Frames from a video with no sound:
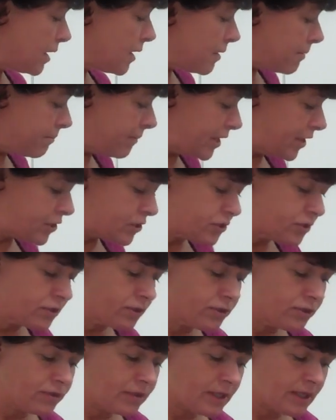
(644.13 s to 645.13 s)
Make
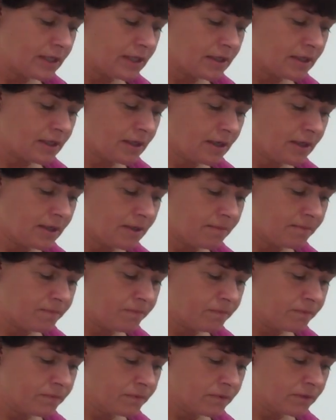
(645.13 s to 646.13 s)
sure that
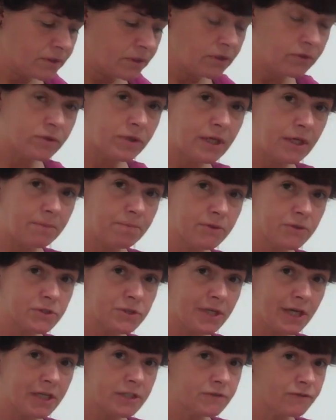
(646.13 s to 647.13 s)
you keep your
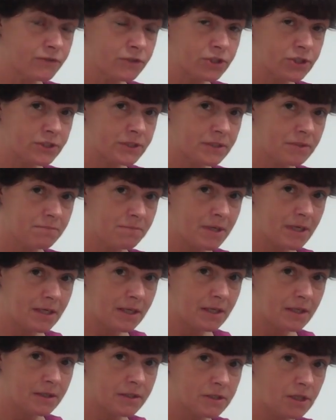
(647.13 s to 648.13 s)
slides for just a
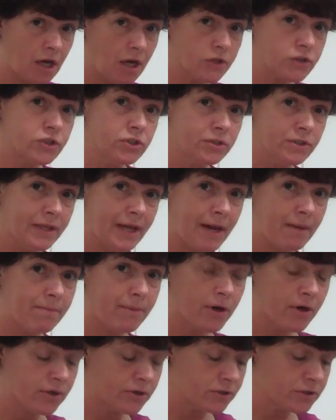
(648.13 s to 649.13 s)
minute. Talk to your lab
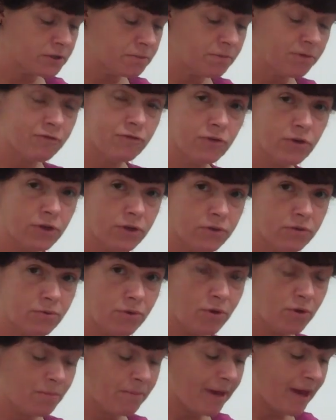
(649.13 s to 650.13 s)
partners before you
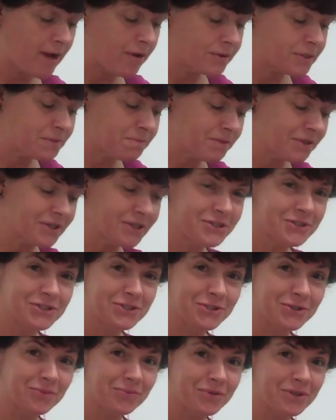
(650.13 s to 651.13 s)
throw them out, because you
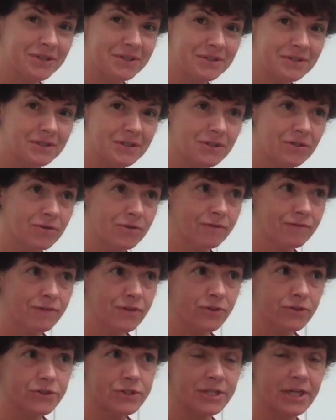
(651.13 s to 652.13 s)
don't want, if
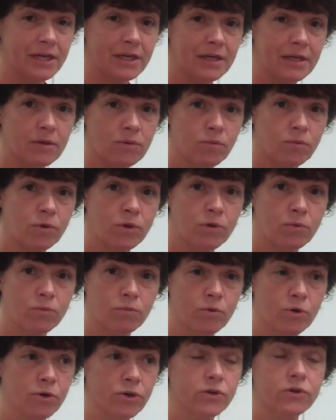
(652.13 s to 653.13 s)
their stain didn't want to
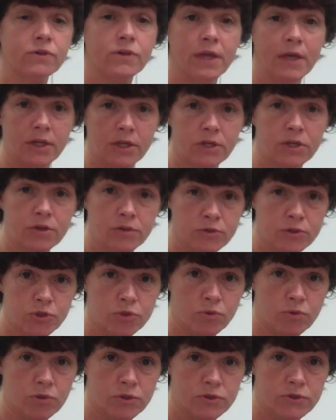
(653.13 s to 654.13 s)
work, they can use
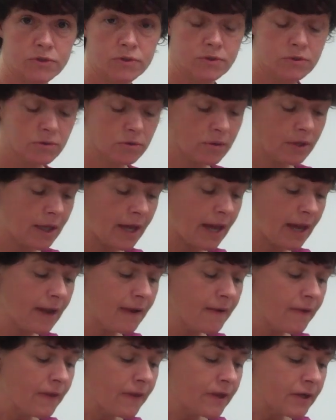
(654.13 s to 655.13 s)
yours, okay?
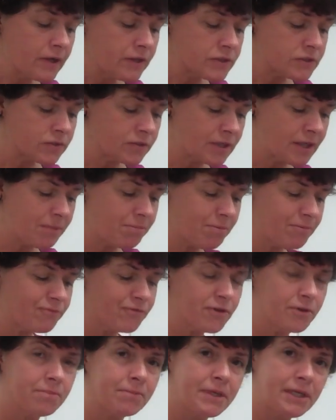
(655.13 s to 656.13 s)
So keep them
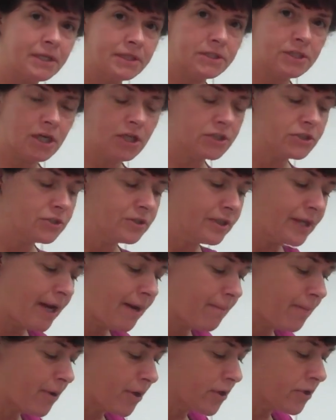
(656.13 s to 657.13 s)
for a minute. Talk to your
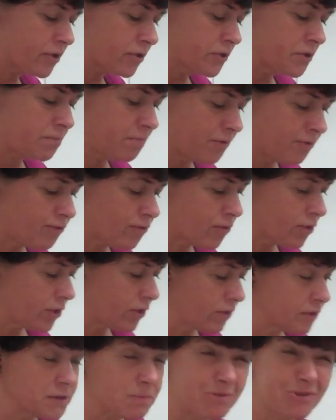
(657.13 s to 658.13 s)
lab partners before
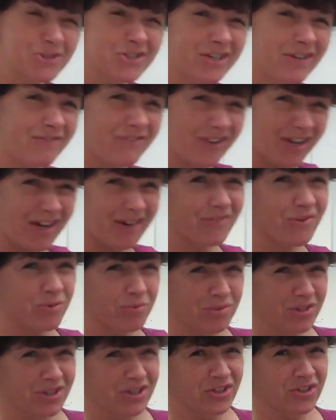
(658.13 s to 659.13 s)
you, especially if you have a
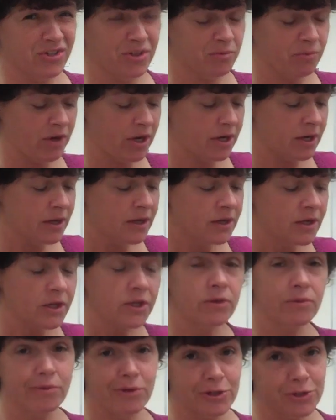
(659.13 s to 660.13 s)
really good one,
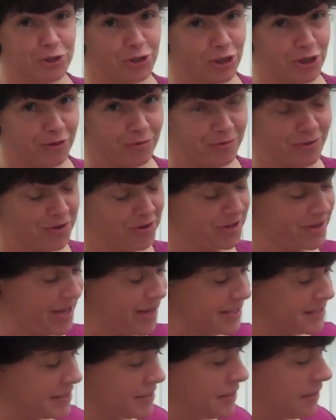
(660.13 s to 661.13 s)
you want to share it with the
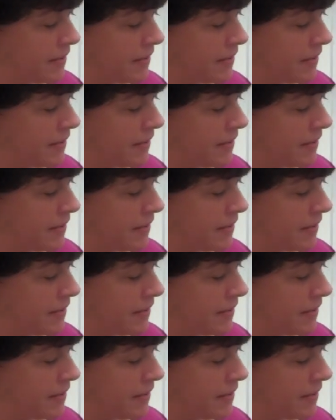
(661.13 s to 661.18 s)
class.